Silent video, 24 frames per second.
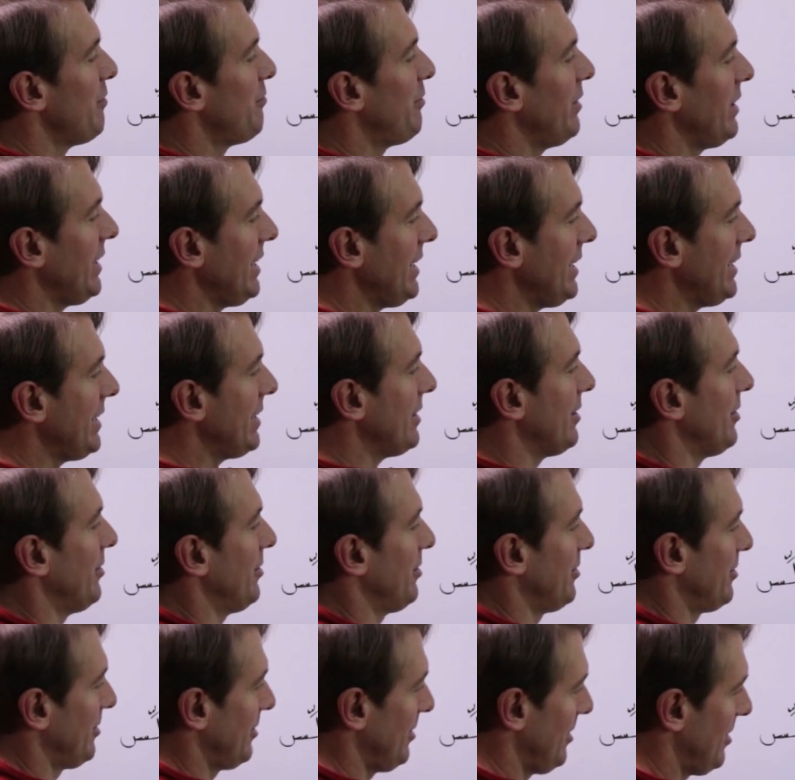Fa'ir.
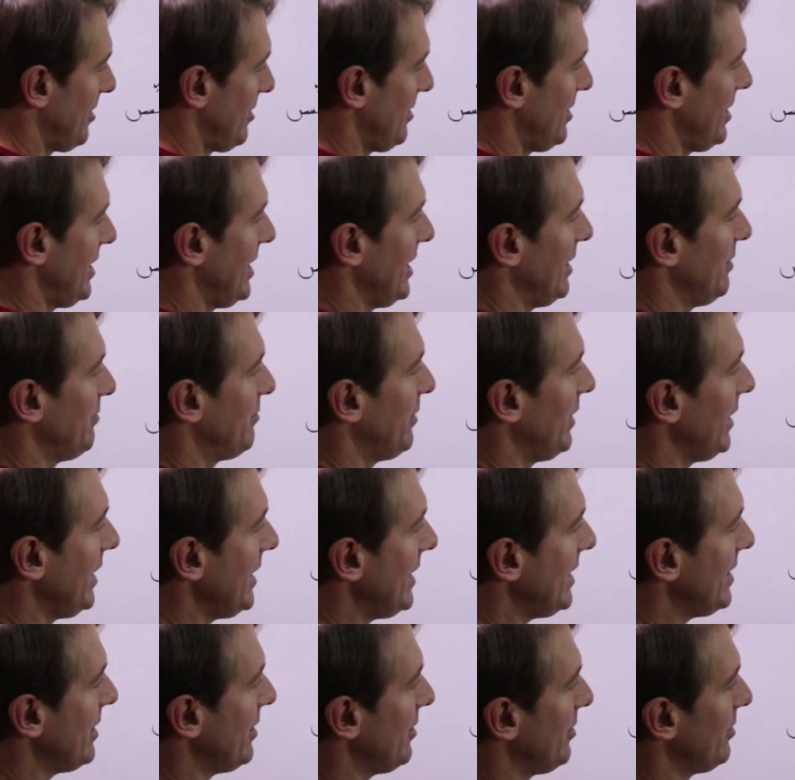All right,
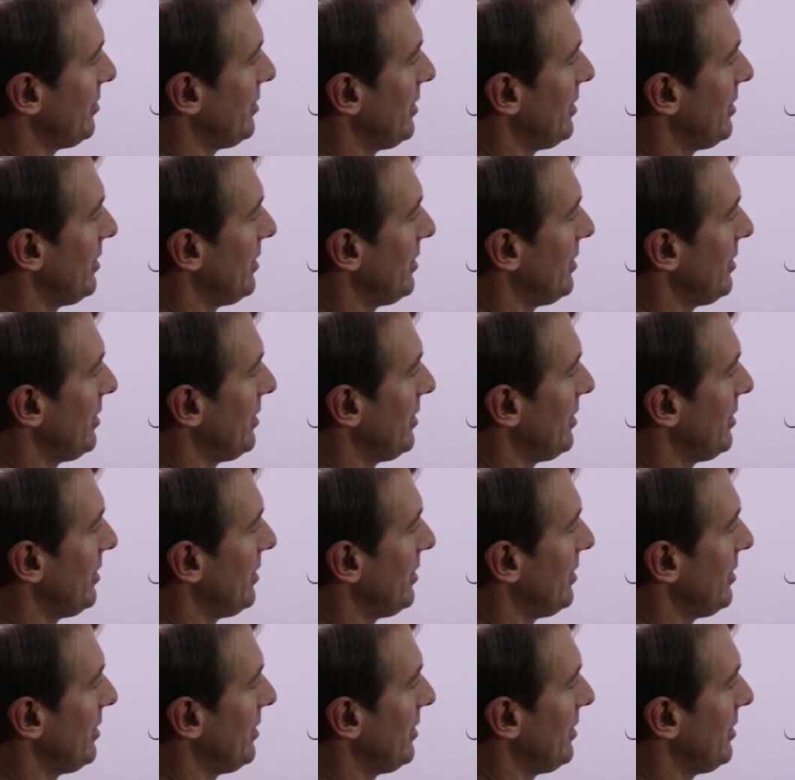fa'ir.